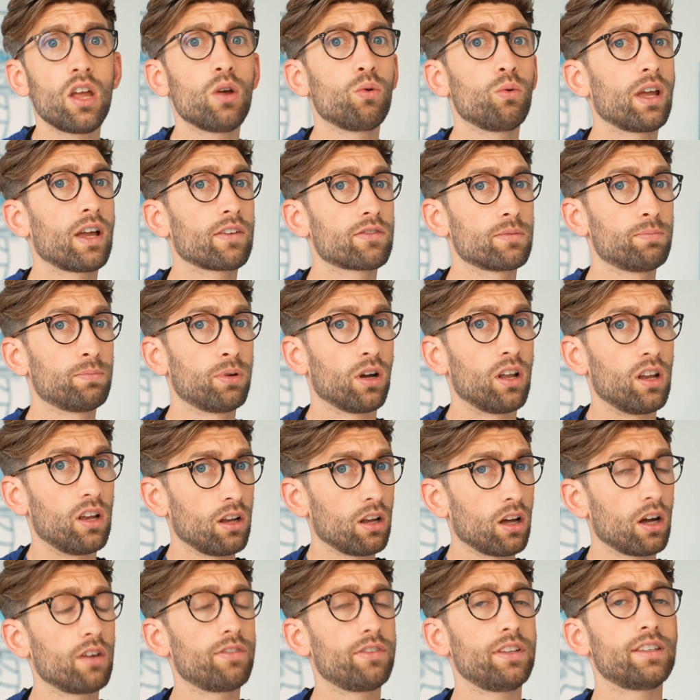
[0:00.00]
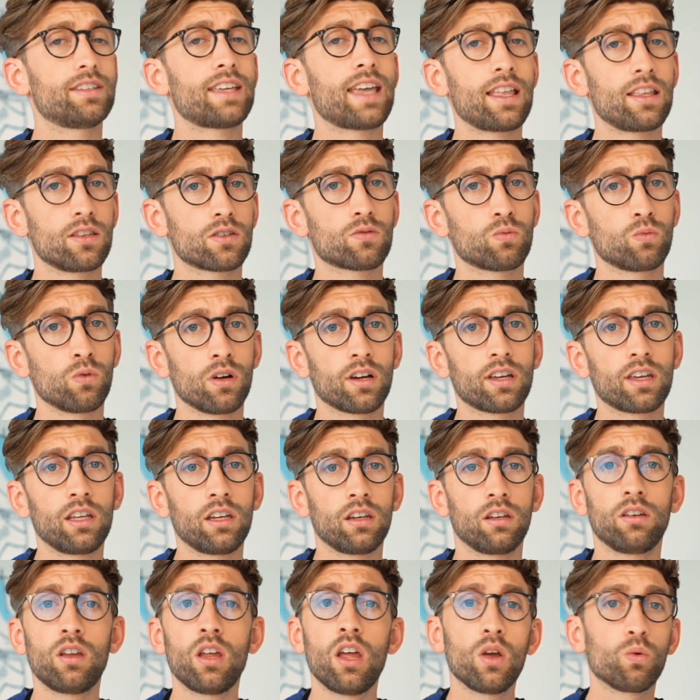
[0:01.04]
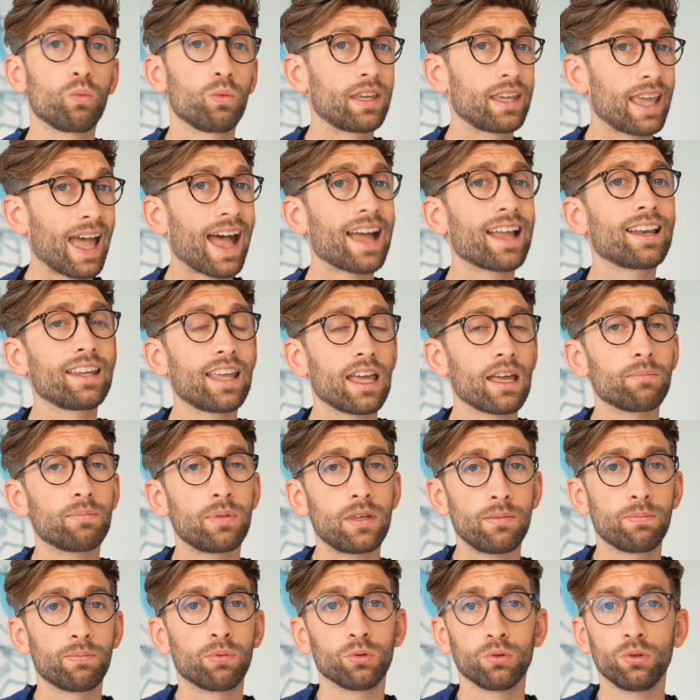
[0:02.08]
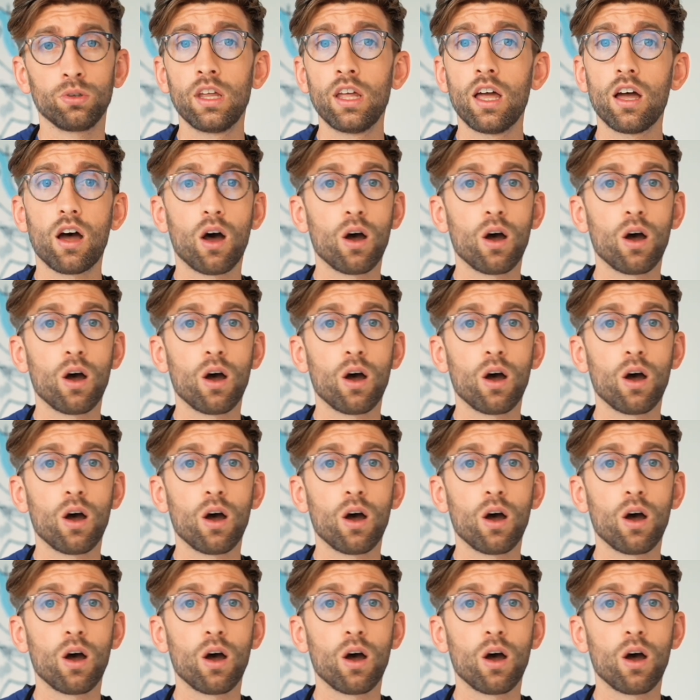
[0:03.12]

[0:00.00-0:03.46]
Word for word: we have to put a lot of intense work in and we can get people